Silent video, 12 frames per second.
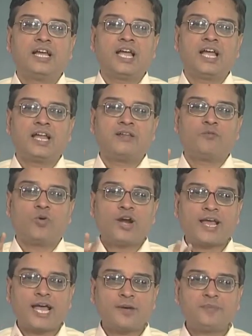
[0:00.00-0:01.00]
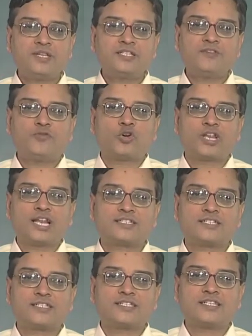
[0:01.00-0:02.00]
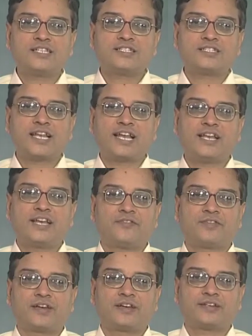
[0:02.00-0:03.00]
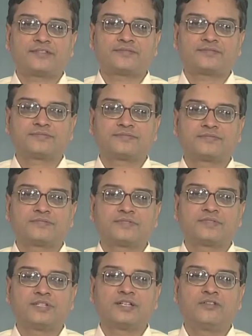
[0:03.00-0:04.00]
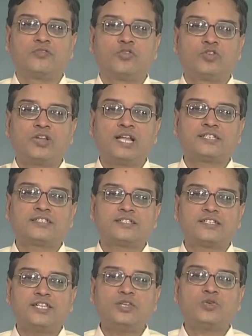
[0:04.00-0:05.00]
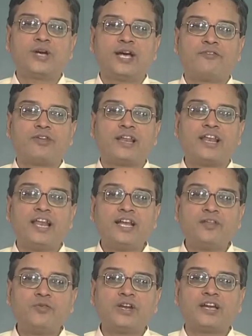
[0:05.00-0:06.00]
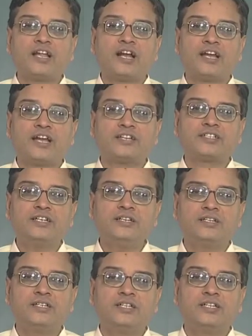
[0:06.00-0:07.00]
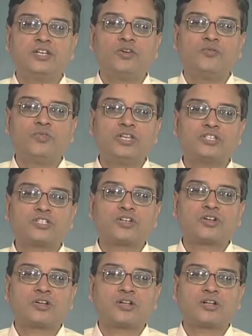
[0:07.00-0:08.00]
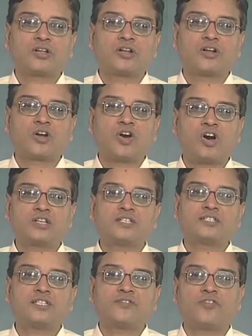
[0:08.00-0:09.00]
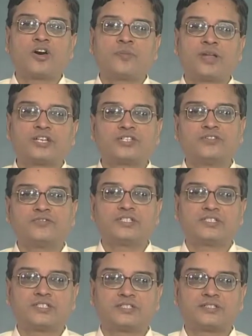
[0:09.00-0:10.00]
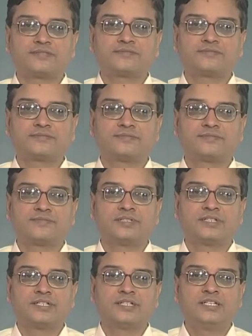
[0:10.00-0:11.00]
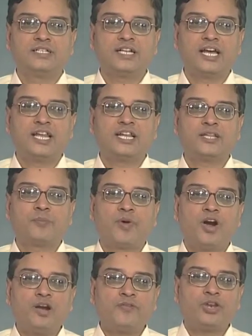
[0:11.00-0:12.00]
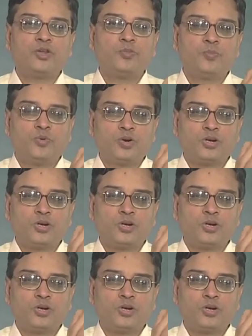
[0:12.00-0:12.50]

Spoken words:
And what happens in photoelasticity is slightly different. Photoelasticity, you have relative retardation which causes the formation of fringes, and in the pond, when you put